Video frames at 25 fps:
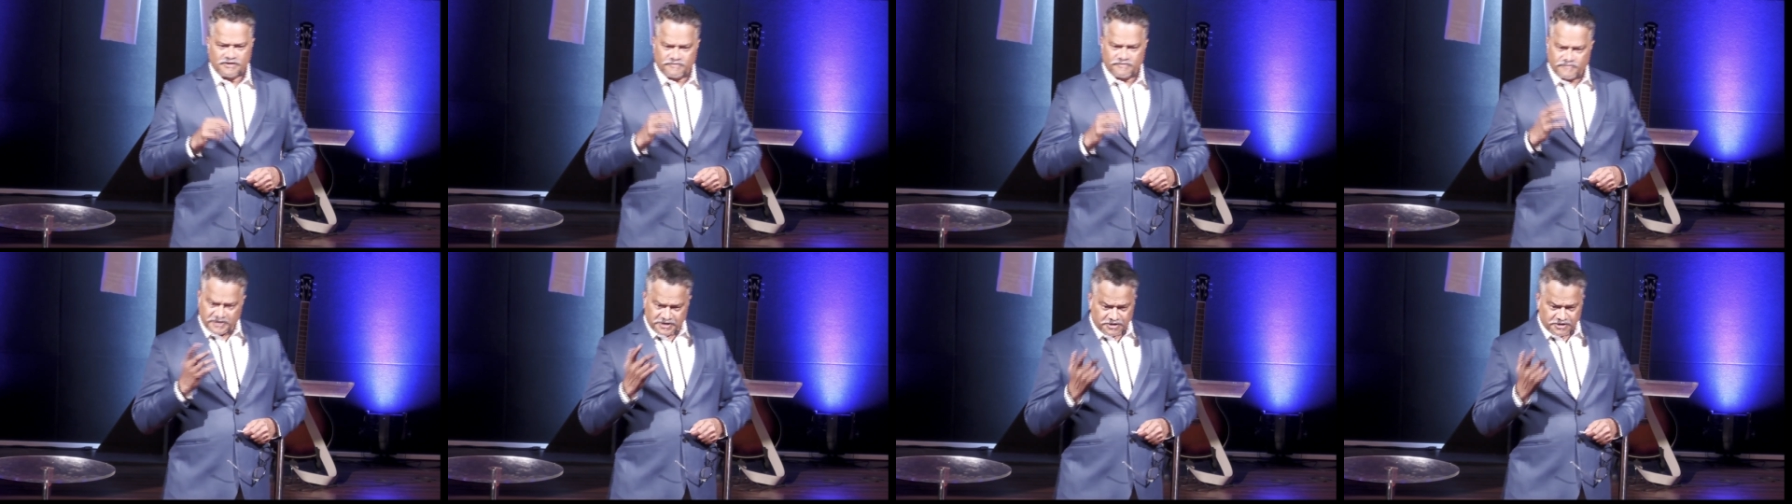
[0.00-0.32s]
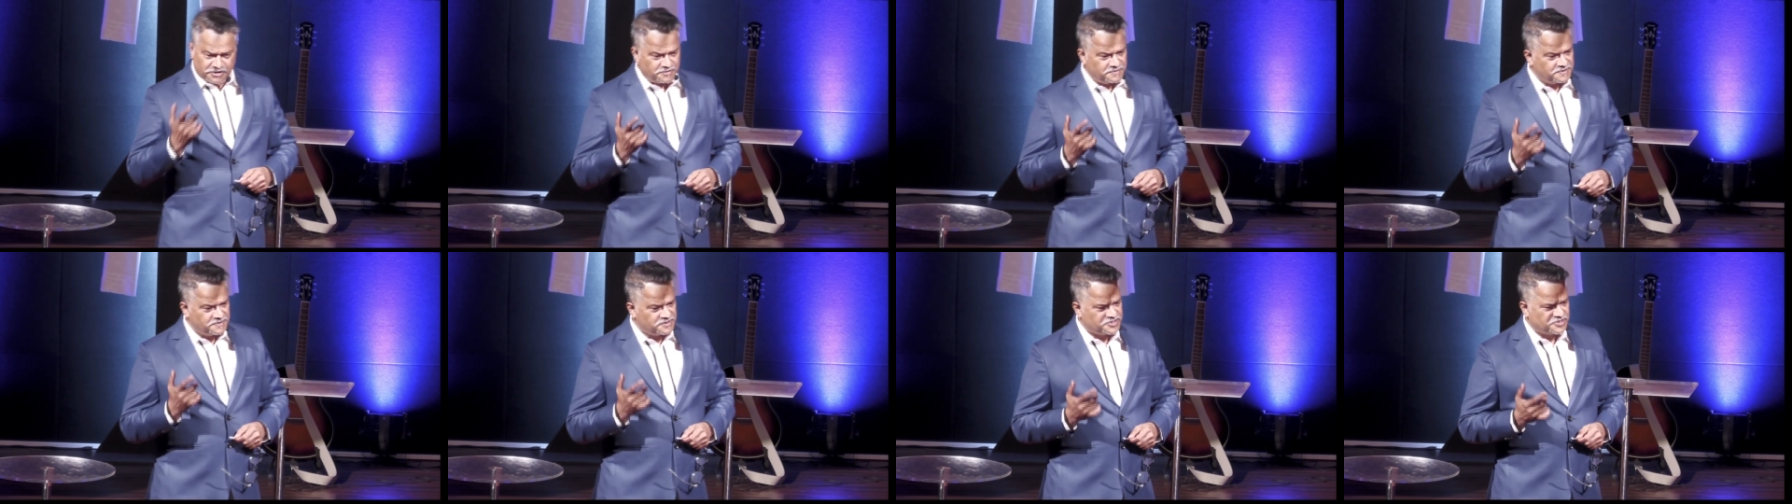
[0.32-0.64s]
very
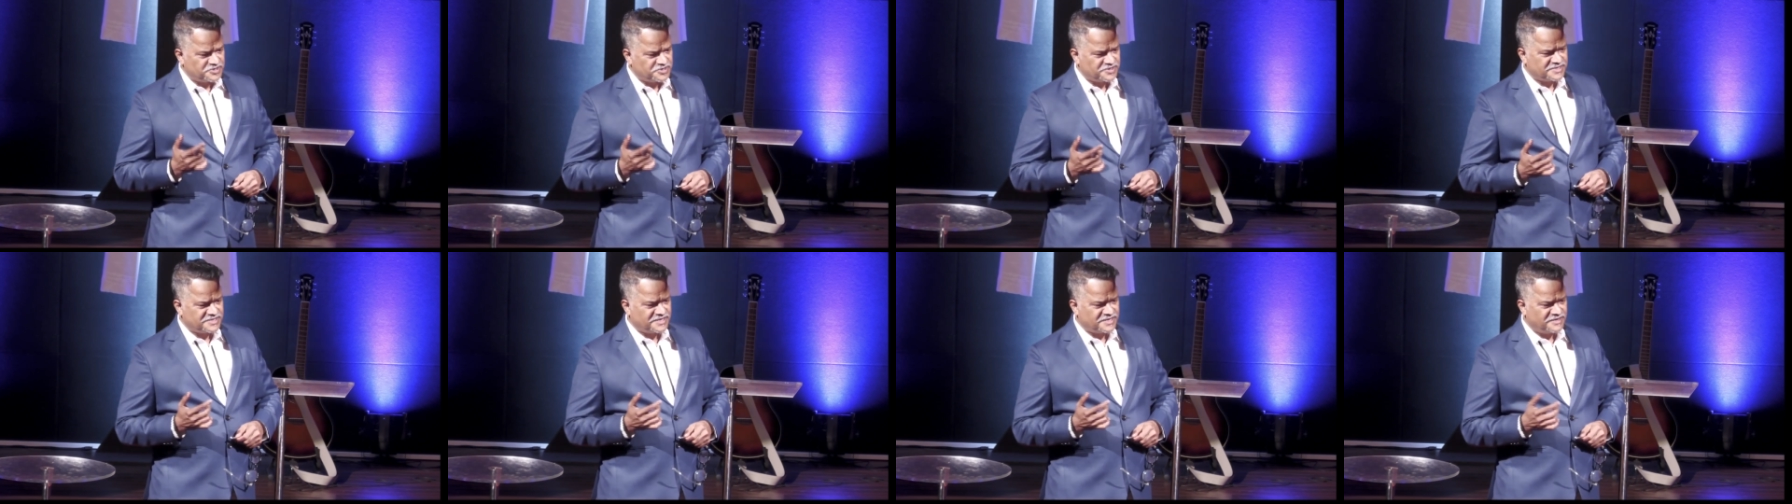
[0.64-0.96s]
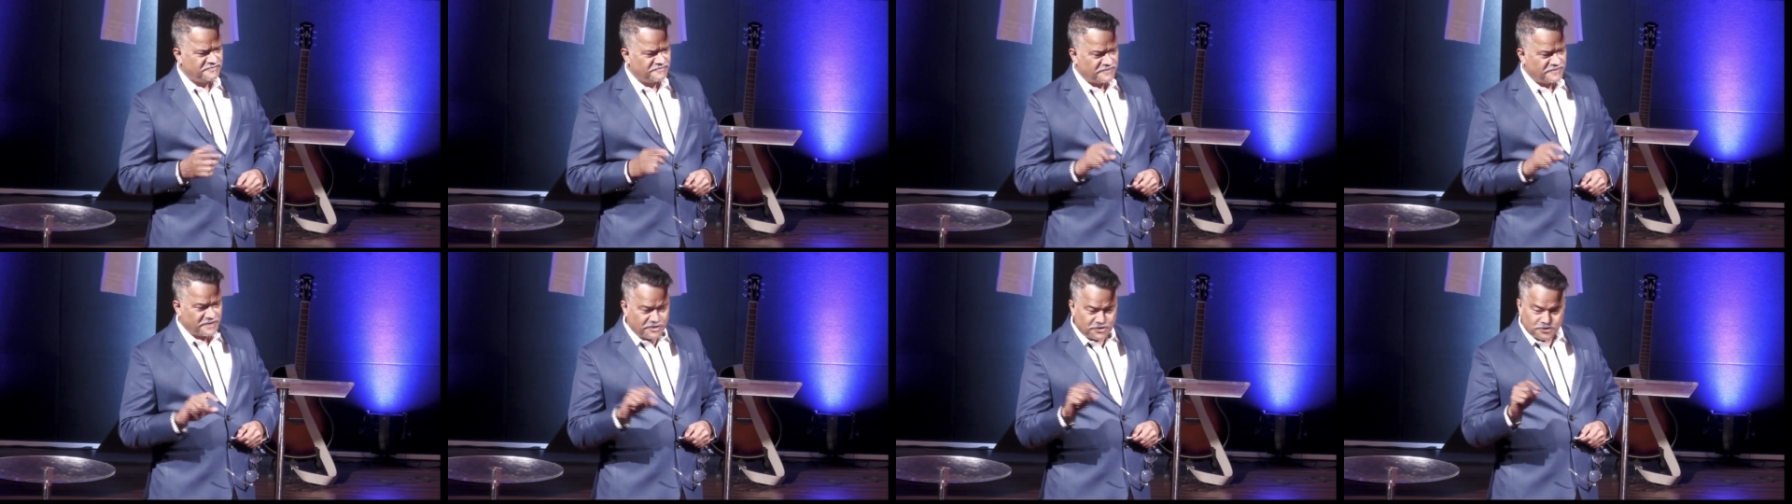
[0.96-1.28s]
good
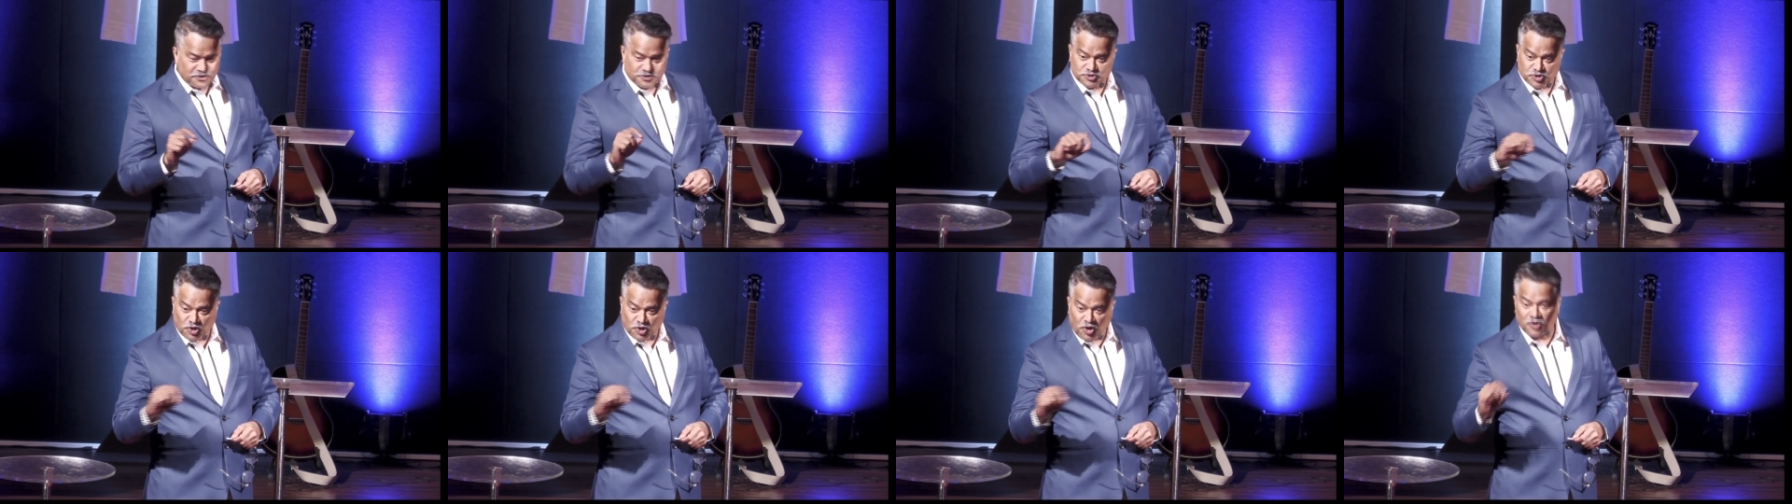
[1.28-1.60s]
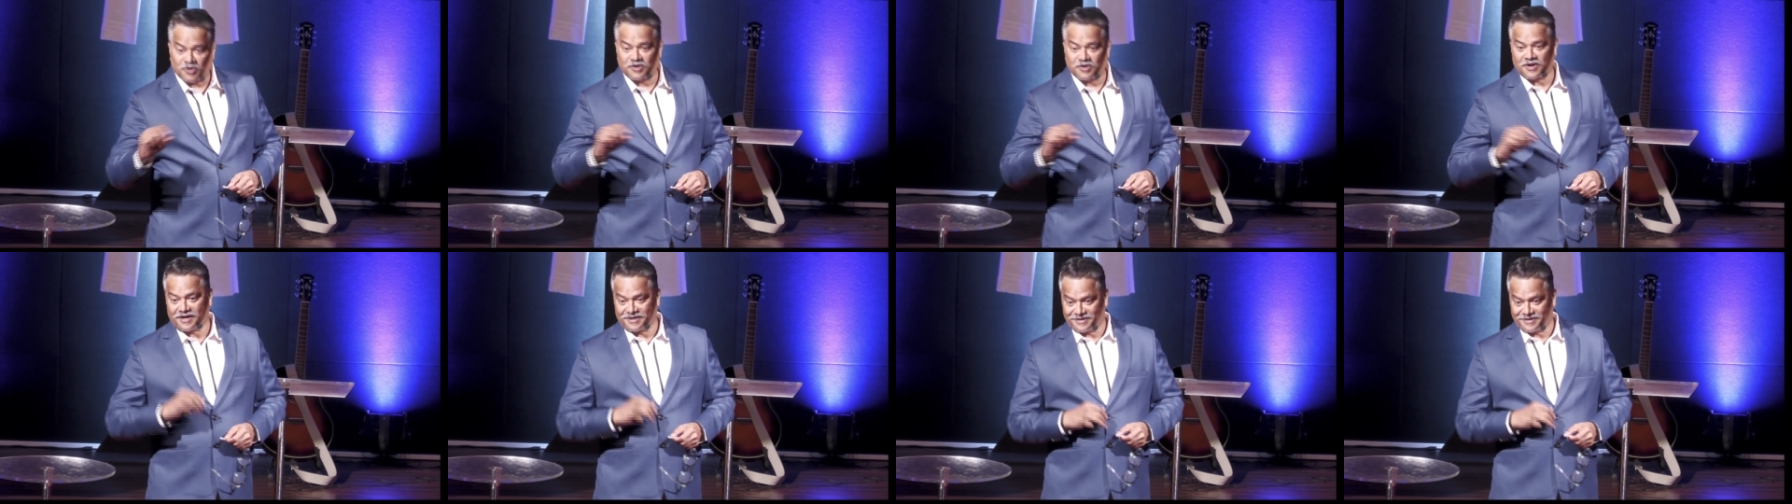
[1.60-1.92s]
musician, very good
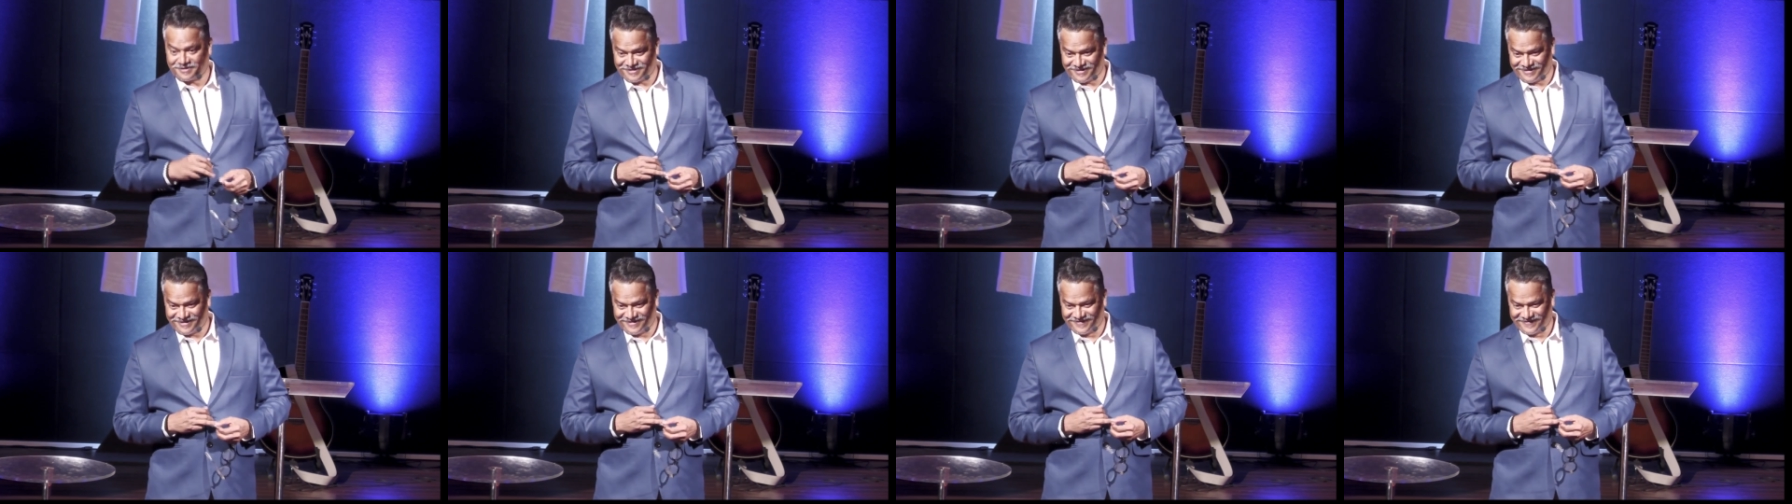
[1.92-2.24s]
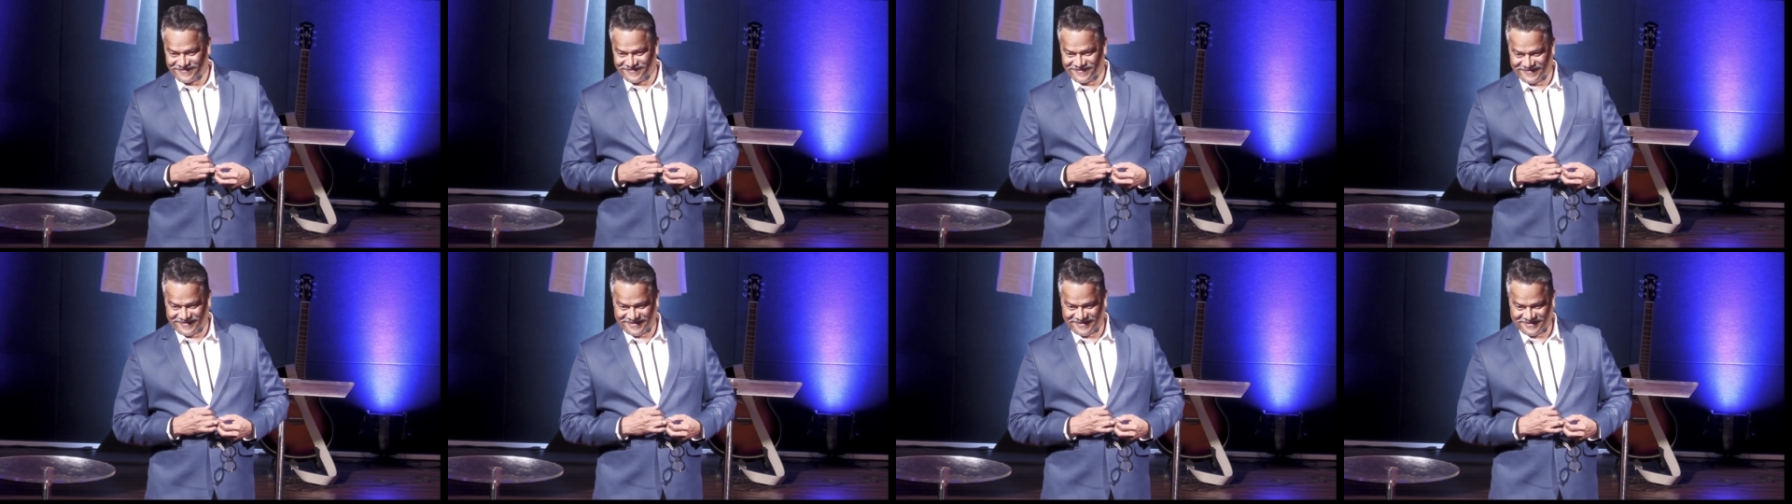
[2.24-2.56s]
songwriter.
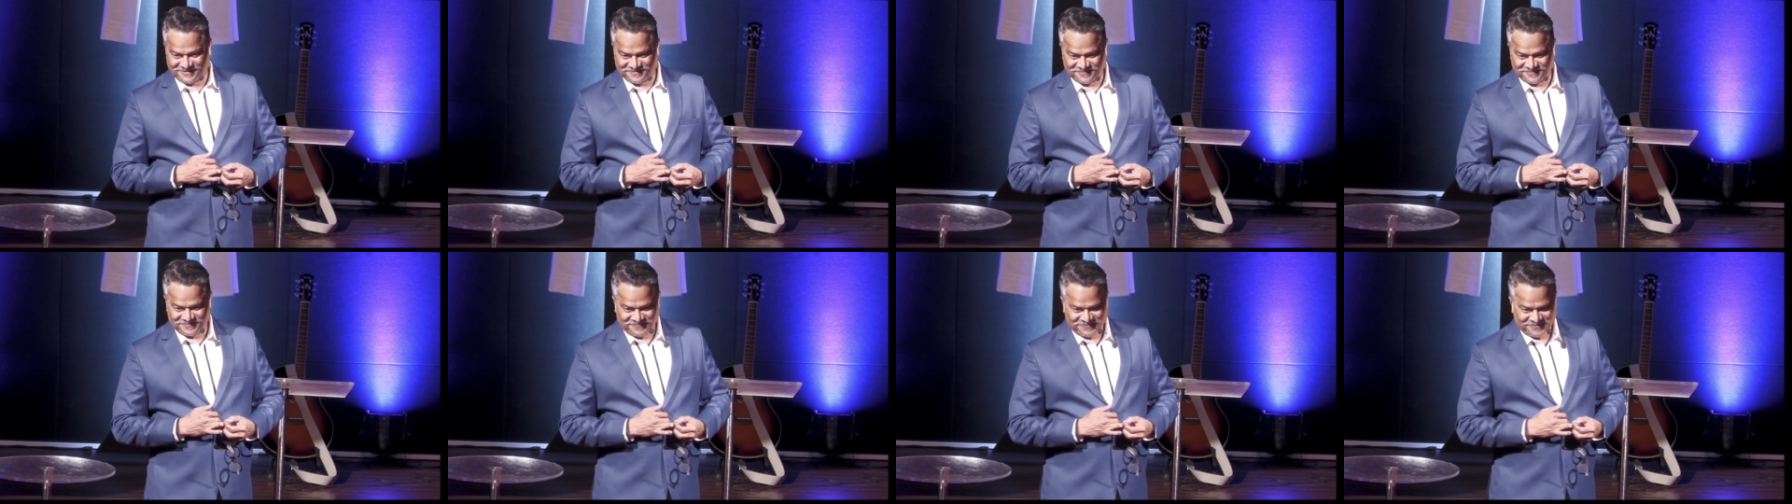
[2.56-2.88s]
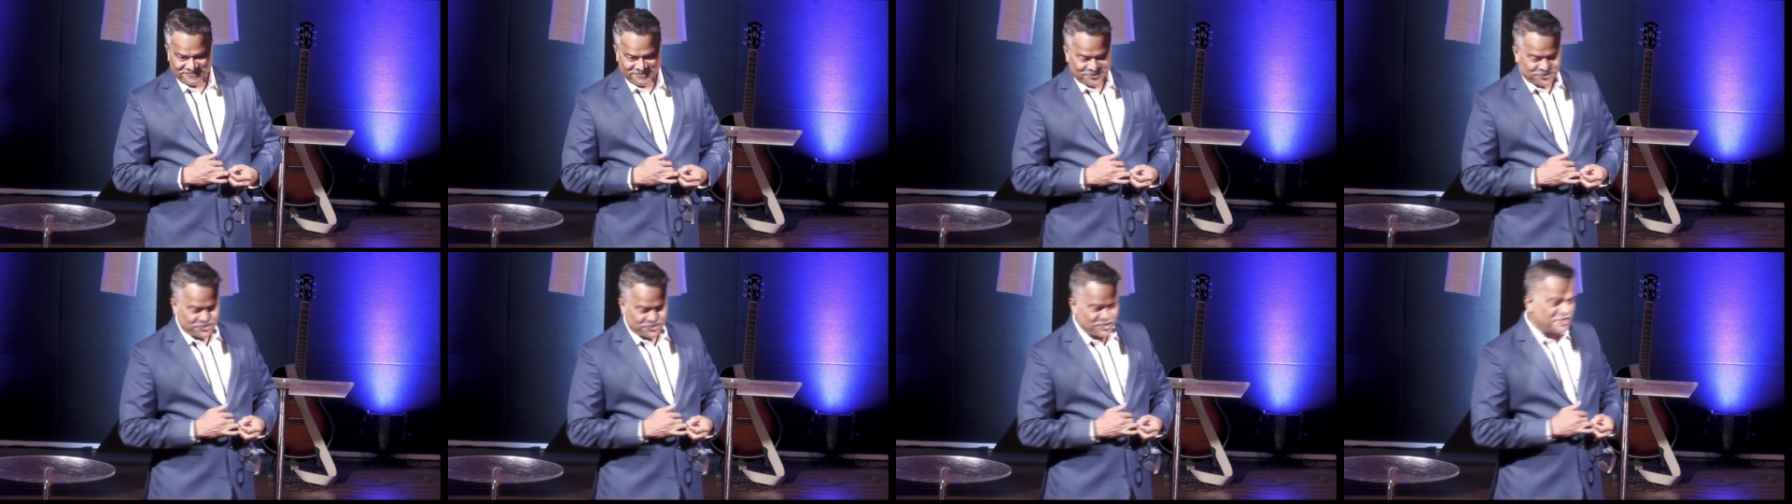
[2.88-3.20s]

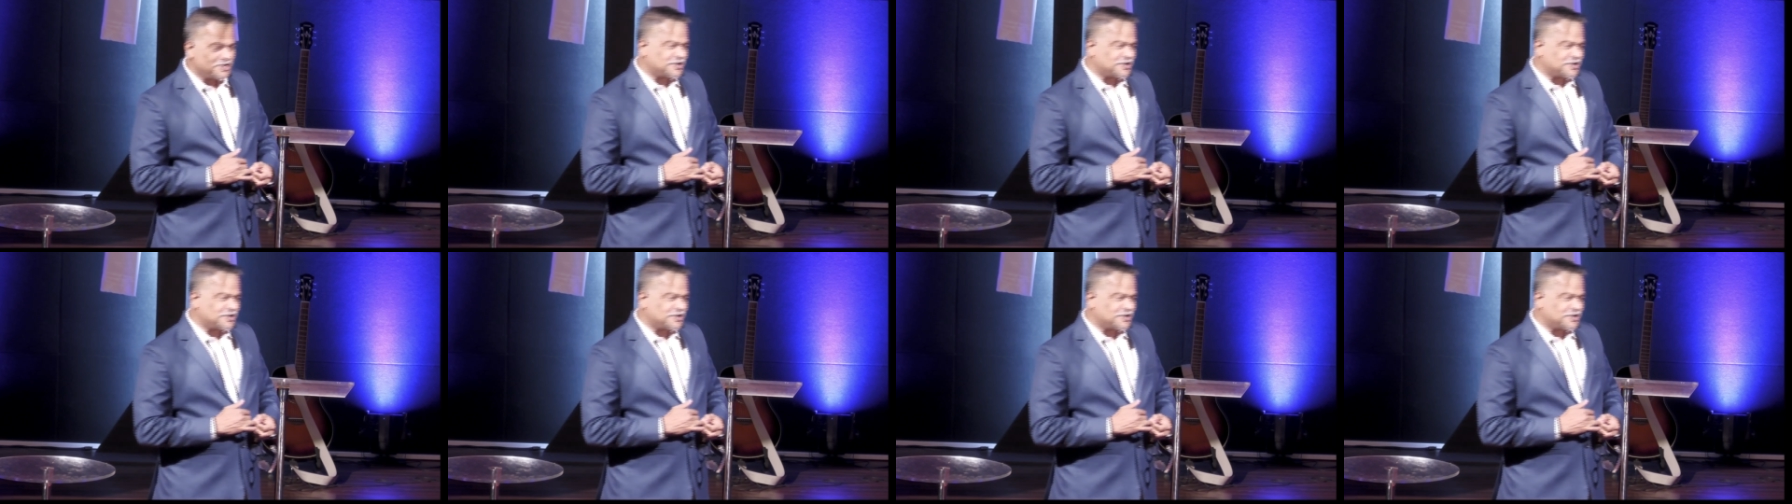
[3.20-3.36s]
So he